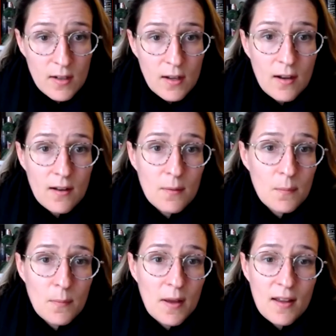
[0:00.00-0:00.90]

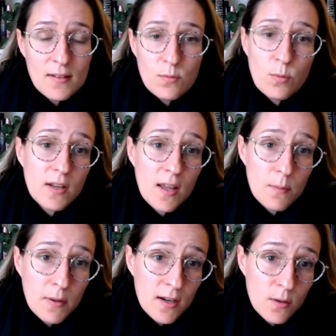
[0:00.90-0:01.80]
And when
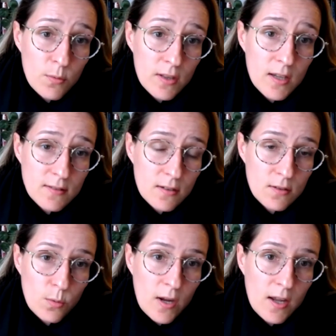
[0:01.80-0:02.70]
campaigning really gets
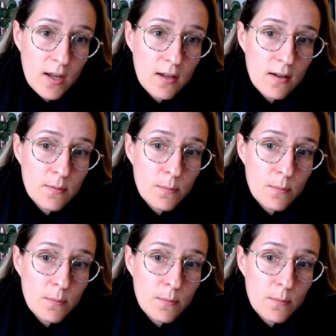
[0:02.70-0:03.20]
underway,